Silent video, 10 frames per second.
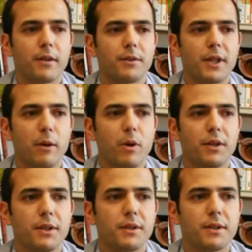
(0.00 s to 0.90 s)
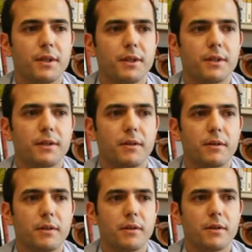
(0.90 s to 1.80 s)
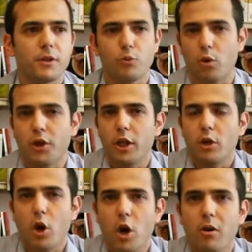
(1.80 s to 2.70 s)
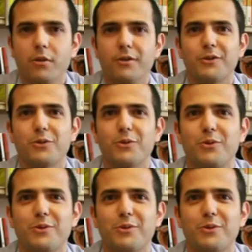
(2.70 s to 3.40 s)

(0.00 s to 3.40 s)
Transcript: Taiwan is working alone to